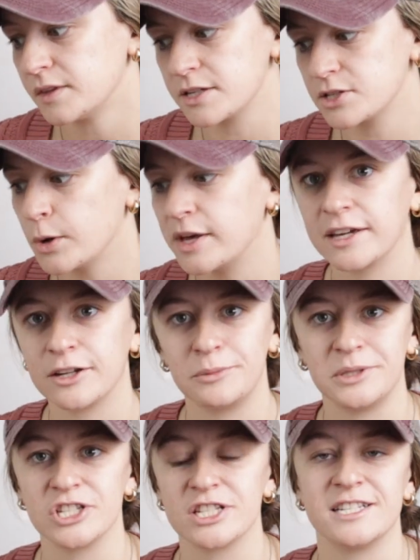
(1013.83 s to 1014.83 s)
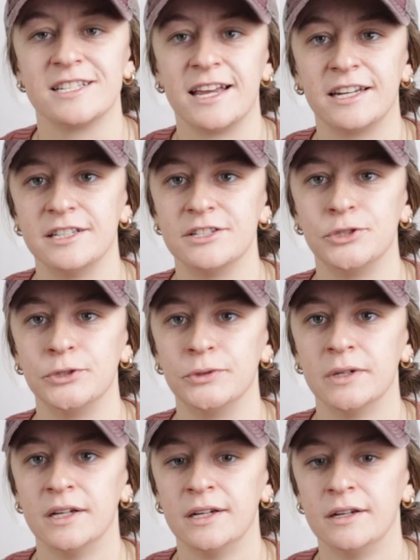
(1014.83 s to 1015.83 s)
So I think it'll be just as handy to